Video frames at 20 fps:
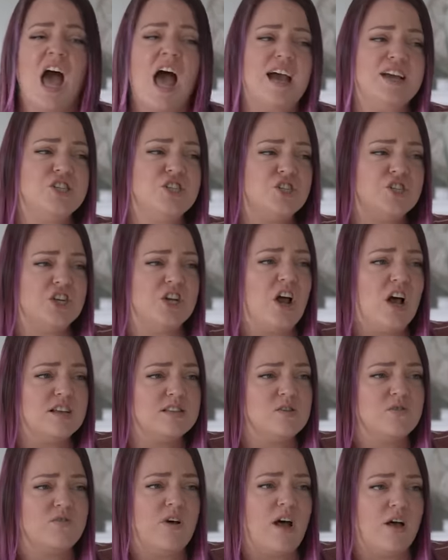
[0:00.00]
I should
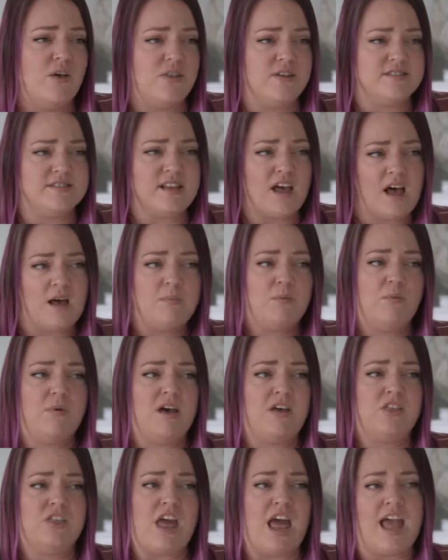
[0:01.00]
also follow this up
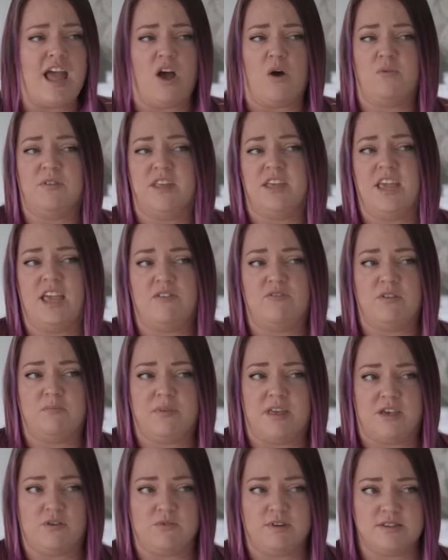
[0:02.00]
with that I only gave the
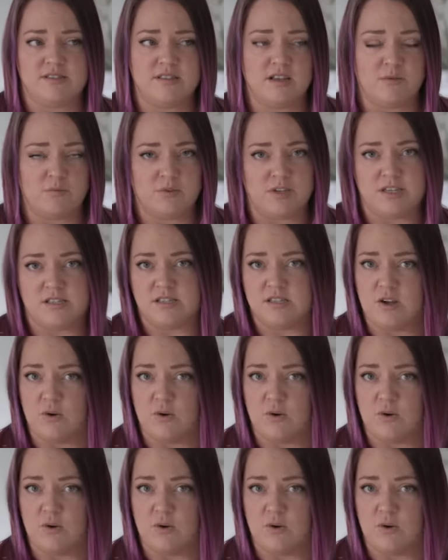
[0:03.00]
bakeries a week's